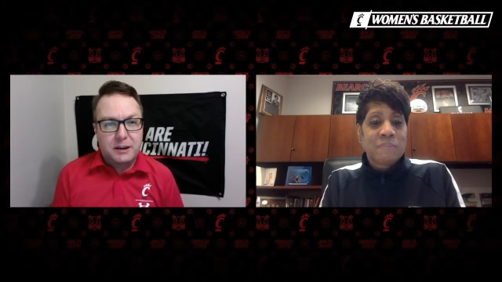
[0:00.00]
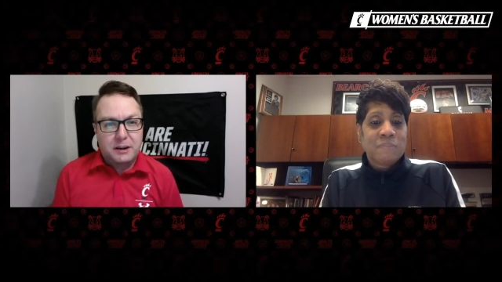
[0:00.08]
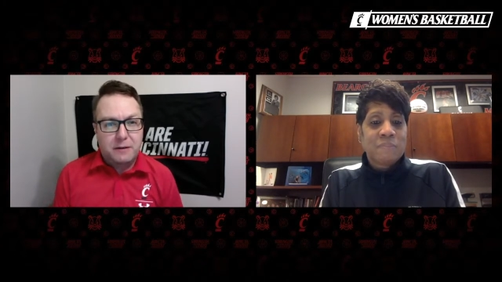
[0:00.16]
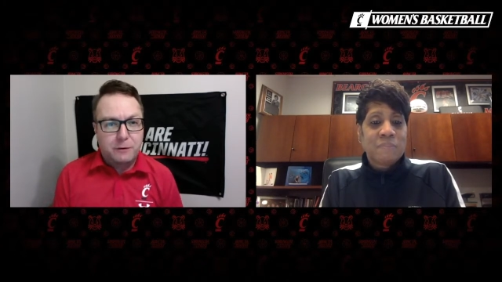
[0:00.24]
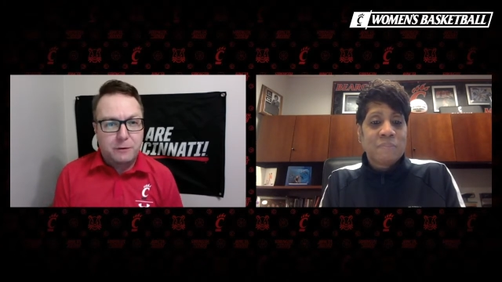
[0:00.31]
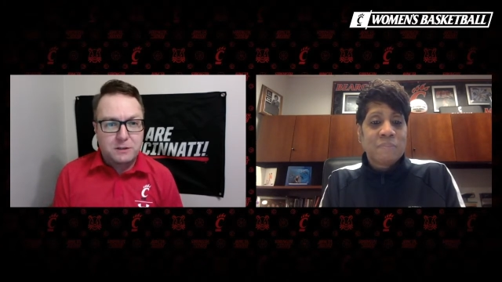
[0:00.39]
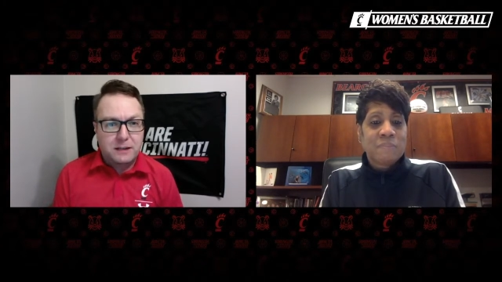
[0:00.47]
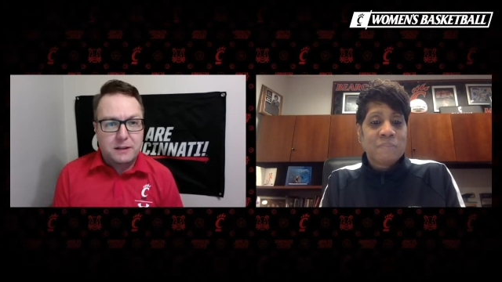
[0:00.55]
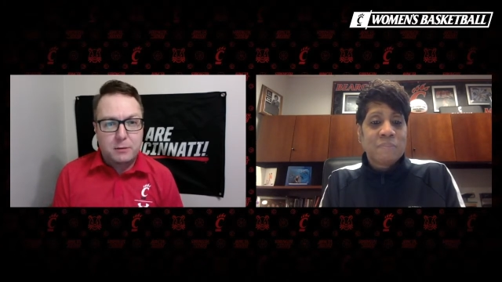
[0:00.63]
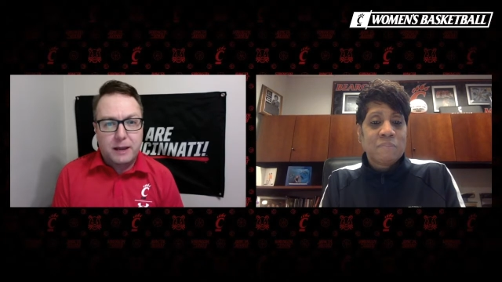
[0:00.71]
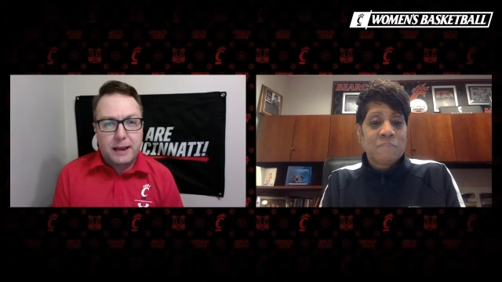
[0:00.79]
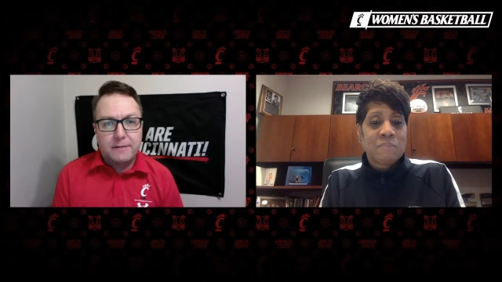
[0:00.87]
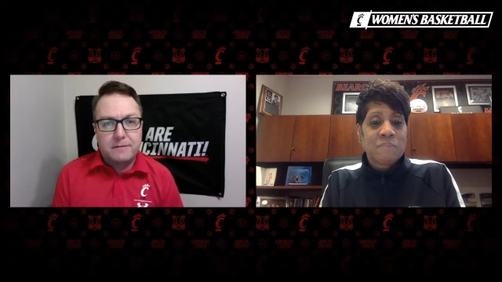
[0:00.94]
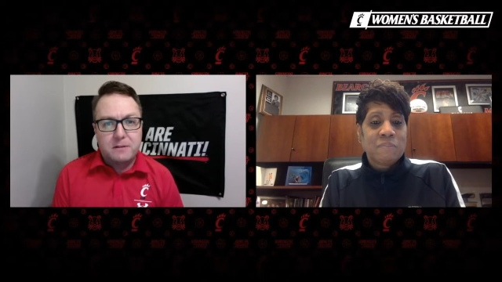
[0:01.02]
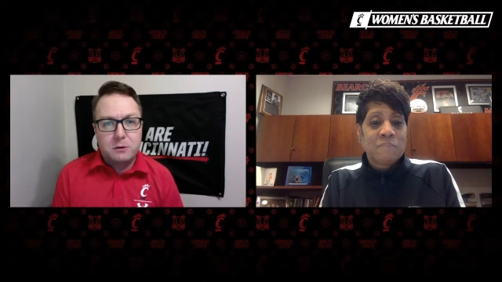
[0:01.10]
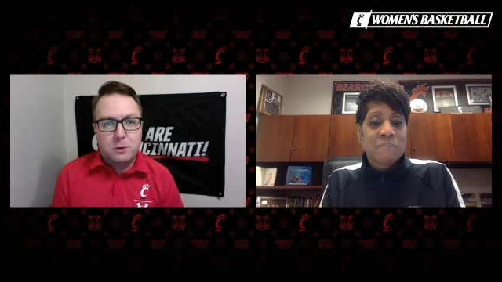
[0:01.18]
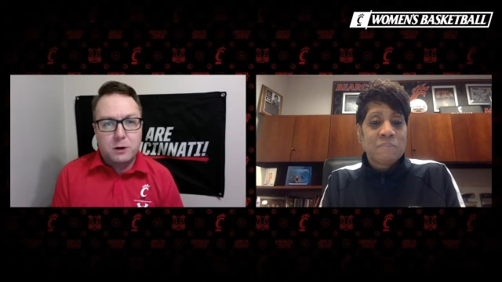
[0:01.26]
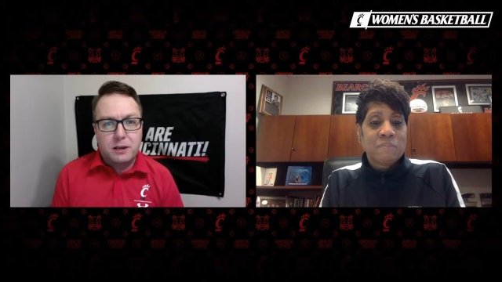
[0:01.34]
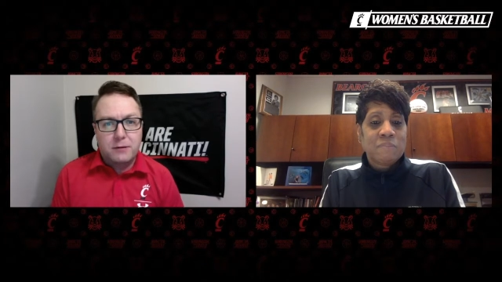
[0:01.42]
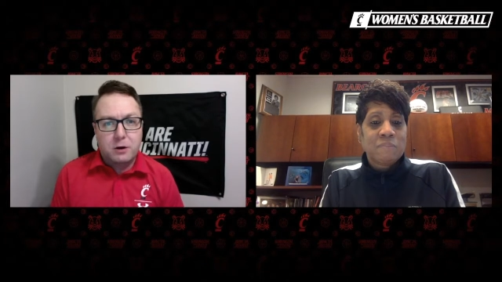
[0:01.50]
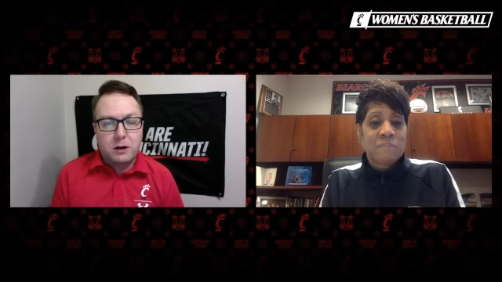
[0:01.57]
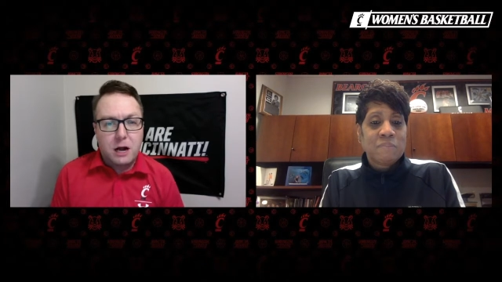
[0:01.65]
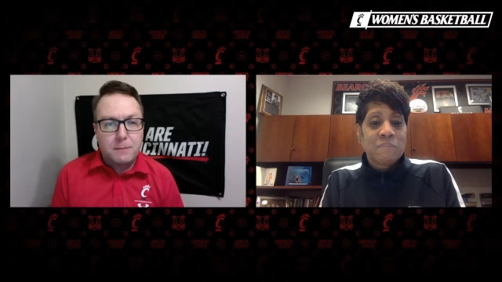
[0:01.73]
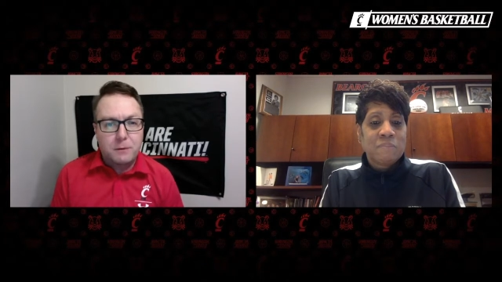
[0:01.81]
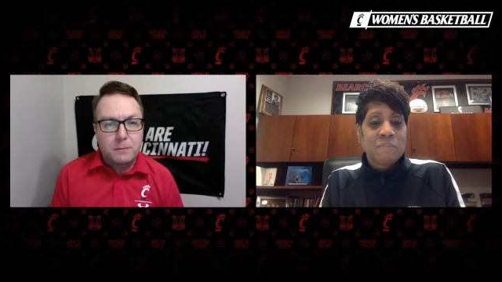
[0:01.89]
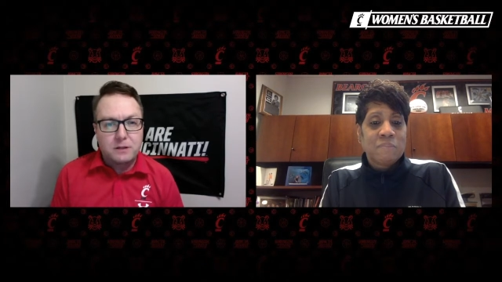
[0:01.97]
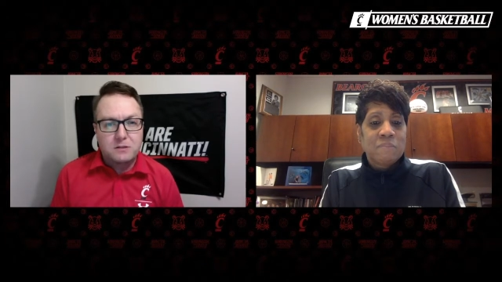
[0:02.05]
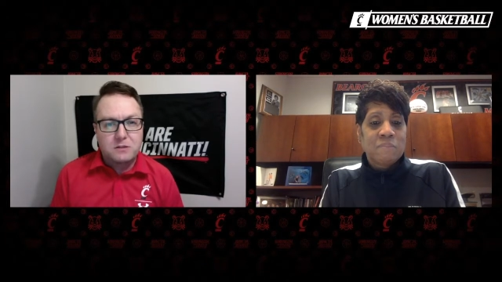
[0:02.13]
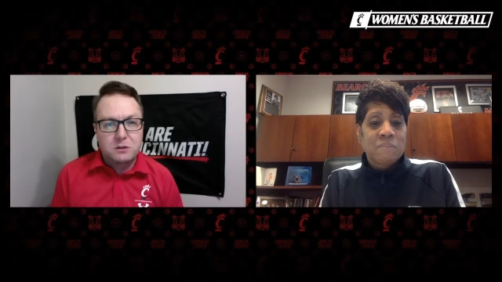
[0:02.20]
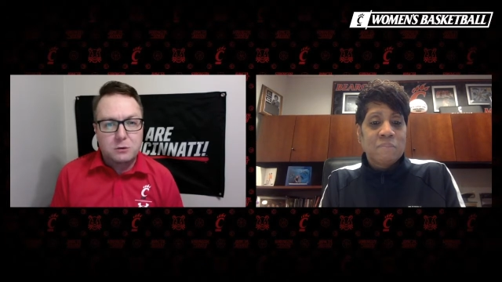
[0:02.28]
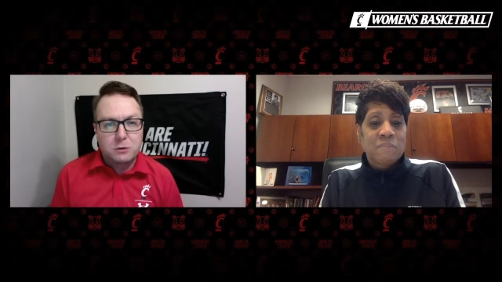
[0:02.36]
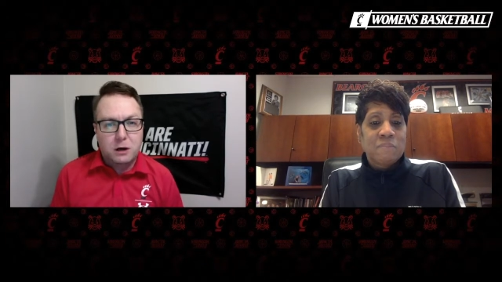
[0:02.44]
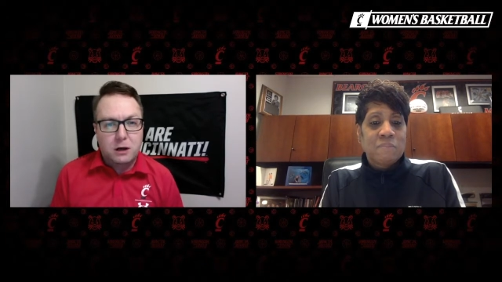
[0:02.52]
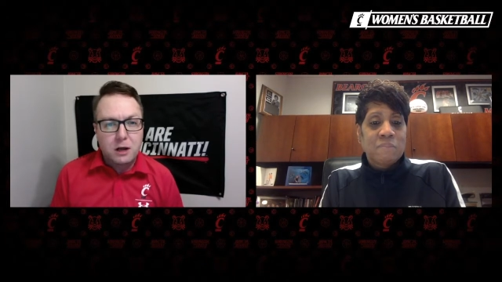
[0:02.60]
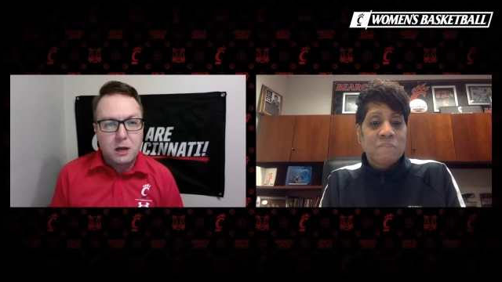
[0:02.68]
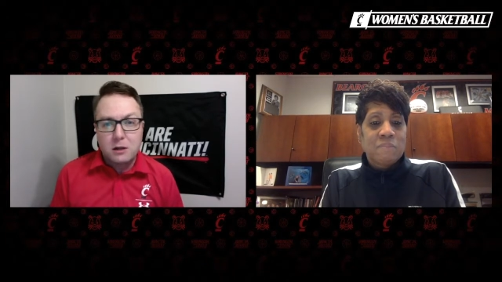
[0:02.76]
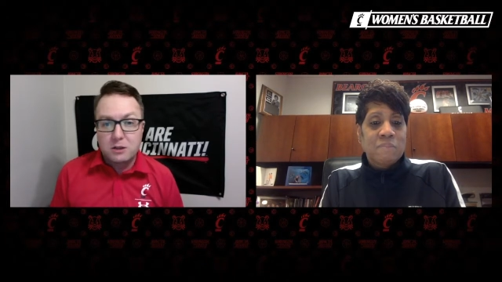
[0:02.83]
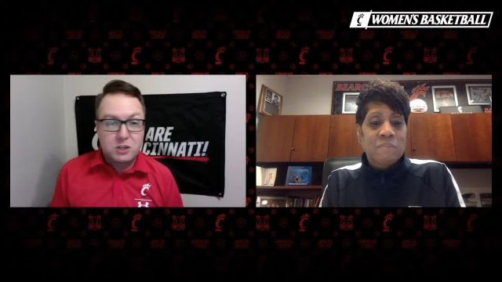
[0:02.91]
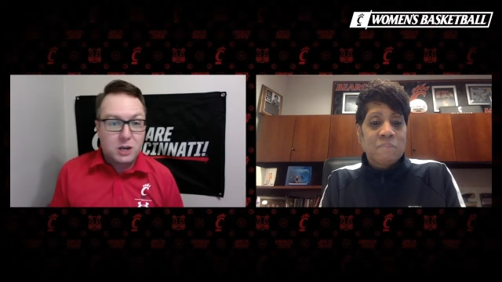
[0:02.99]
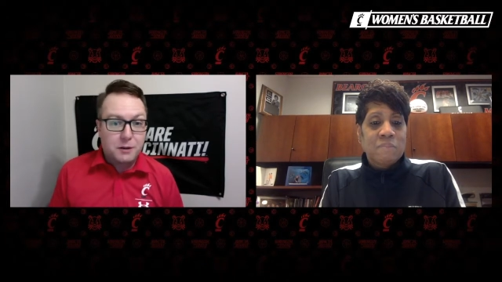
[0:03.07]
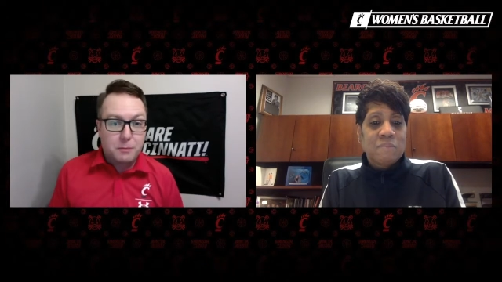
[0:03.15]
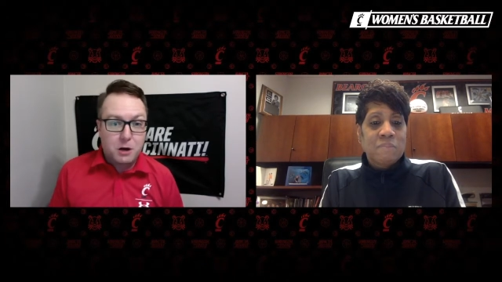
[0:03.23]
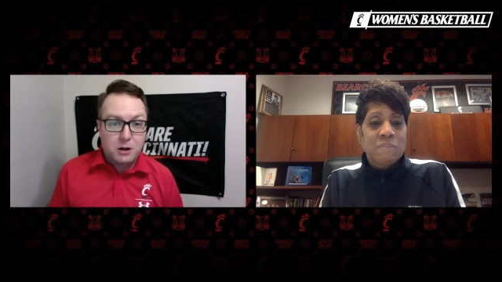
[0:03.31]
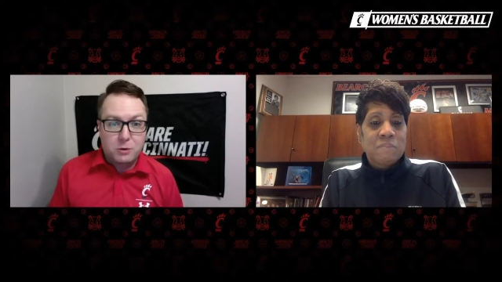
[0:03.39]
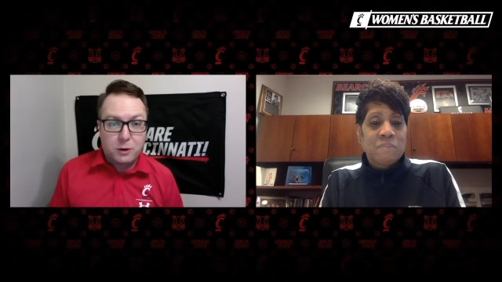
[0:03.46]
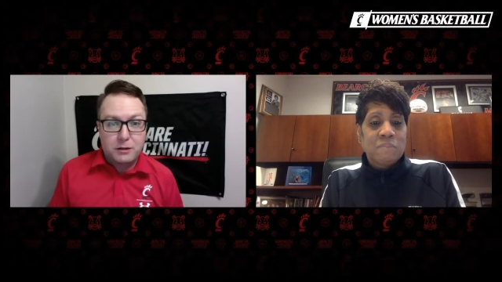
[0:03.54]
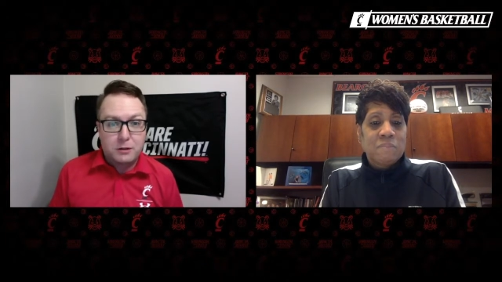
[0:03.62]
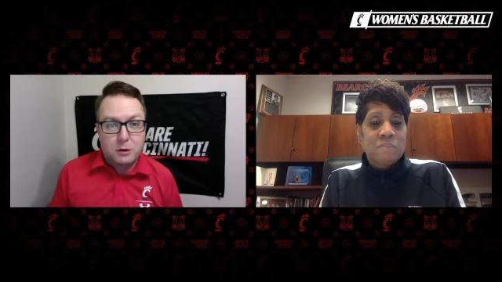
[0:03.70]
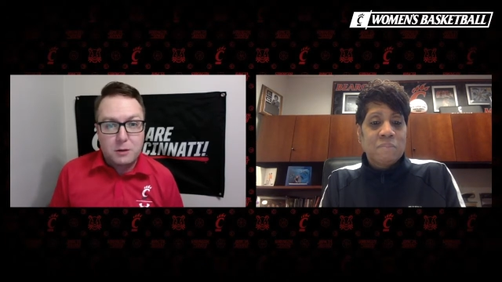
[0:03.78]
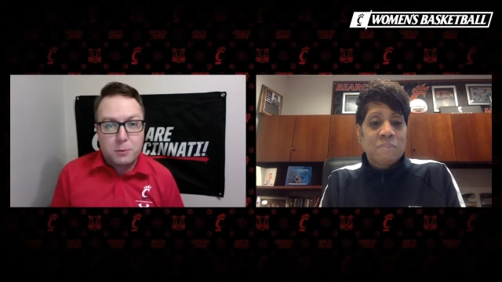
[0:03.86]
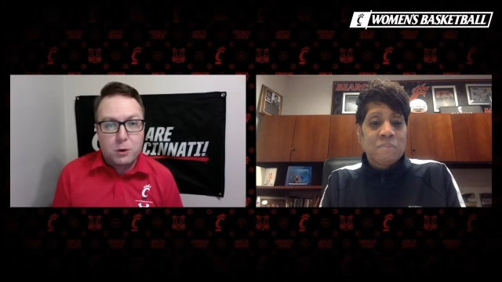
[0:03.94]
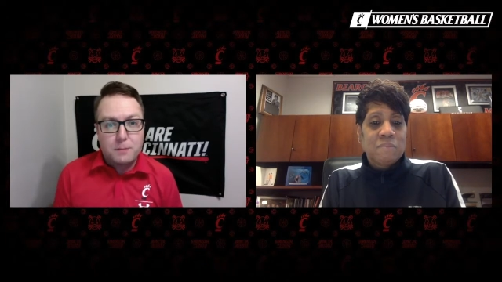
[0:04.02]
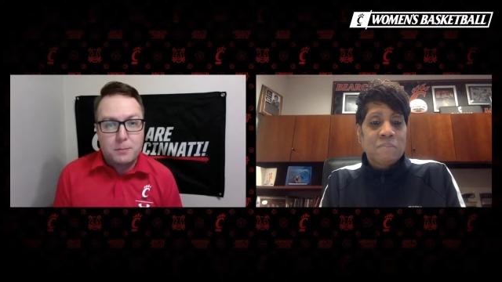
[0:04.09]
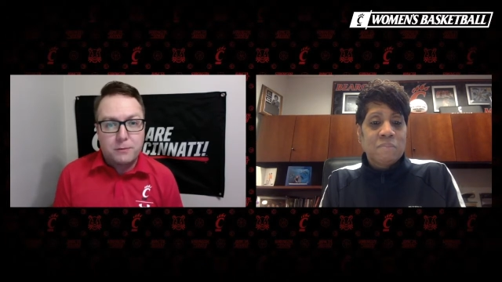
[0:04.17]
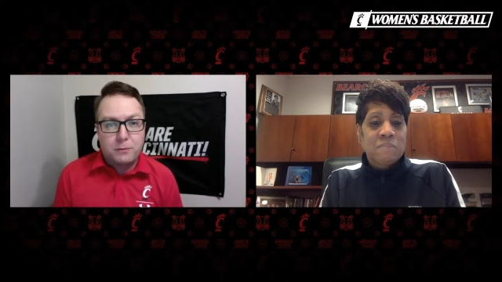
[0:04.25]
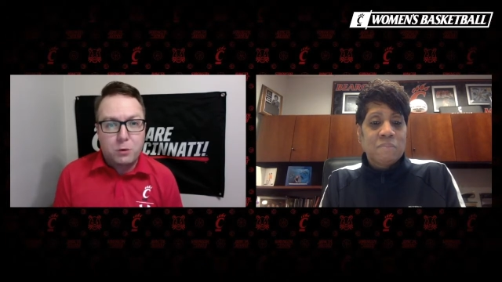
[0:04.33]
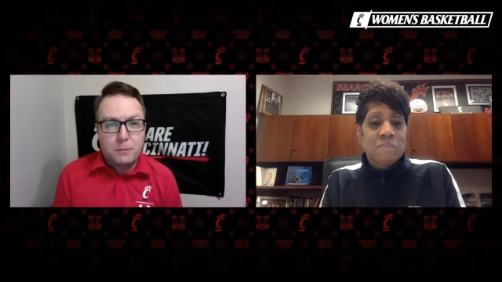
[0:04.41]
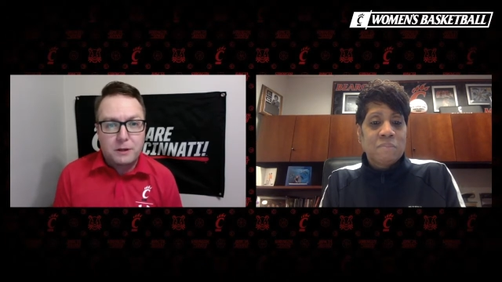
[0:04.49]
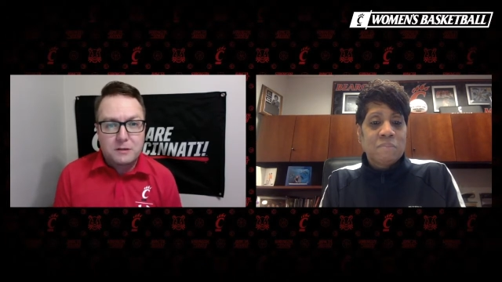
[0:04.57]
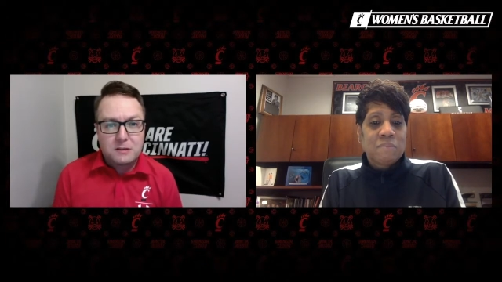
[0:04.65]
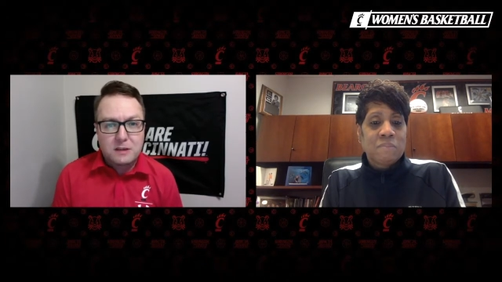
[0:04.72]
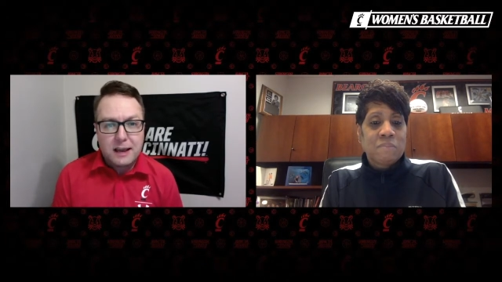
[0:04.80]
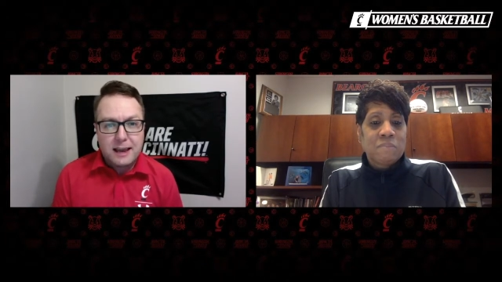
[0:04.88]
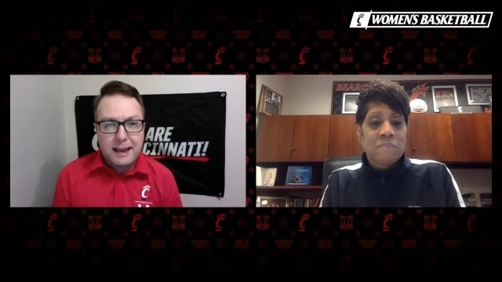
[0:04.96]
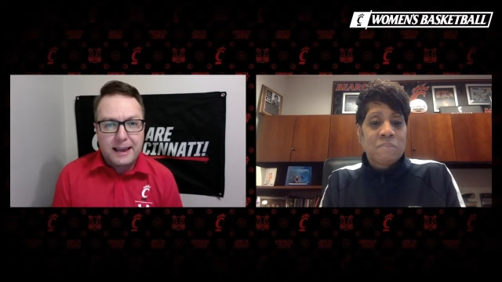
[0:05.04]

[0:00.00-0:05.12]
Speaker 1: And first, I think we have to give our compliments to uh, LaShonda Monk, who had a 30 point performance.